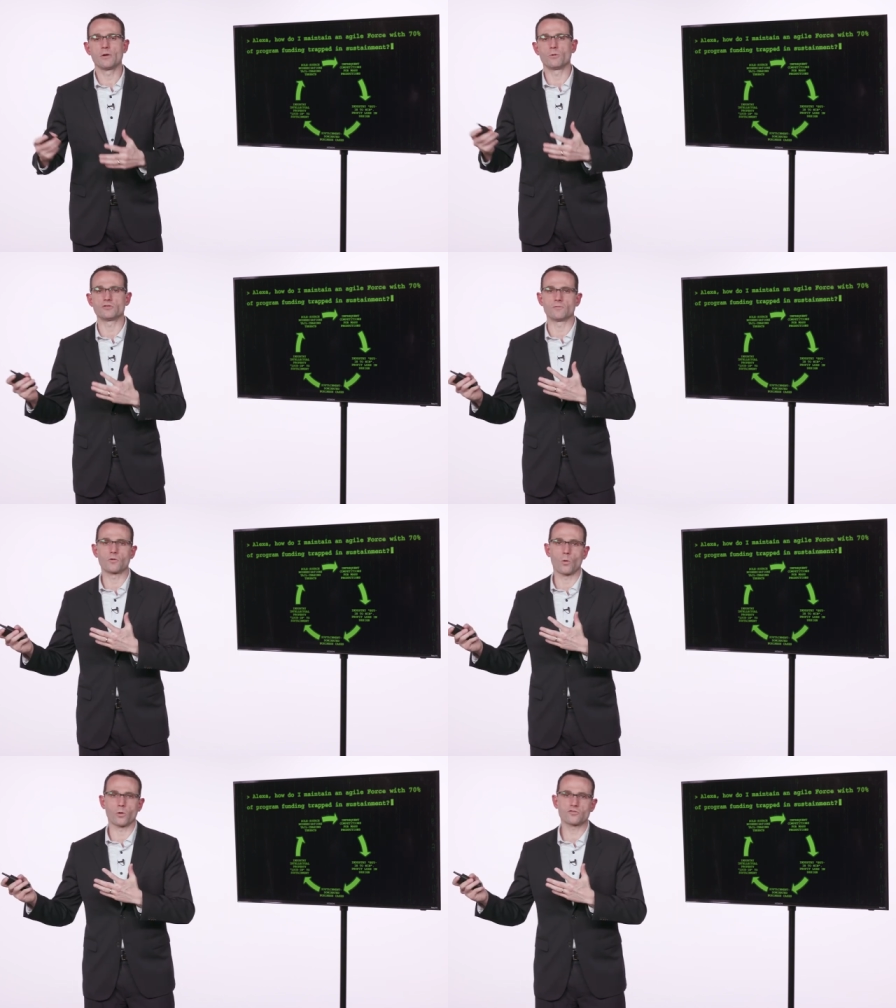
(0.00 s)
which of
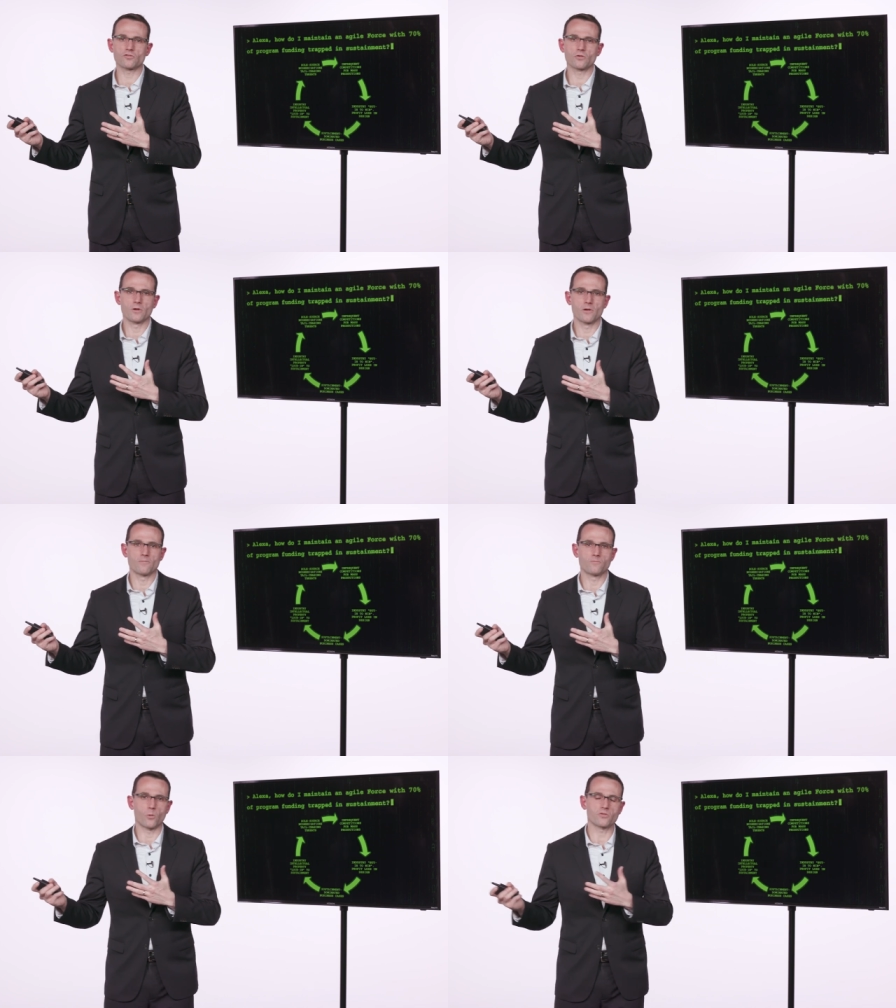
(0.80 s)
course
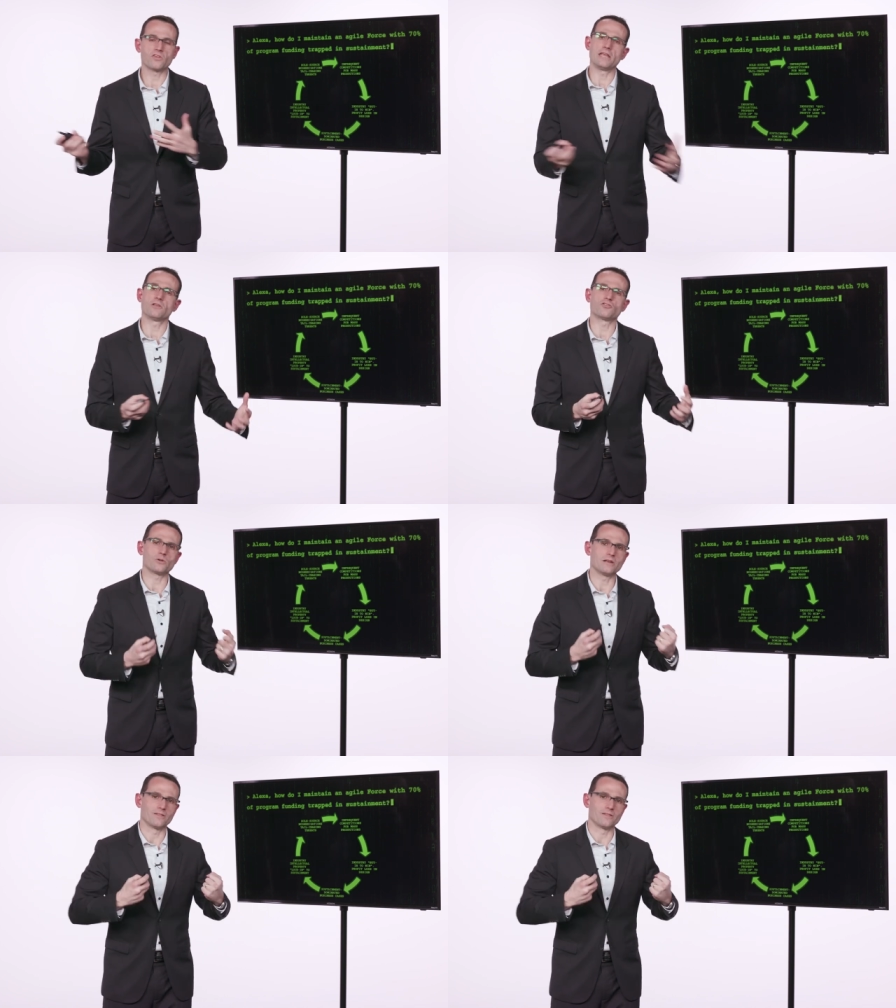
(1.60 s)
force industry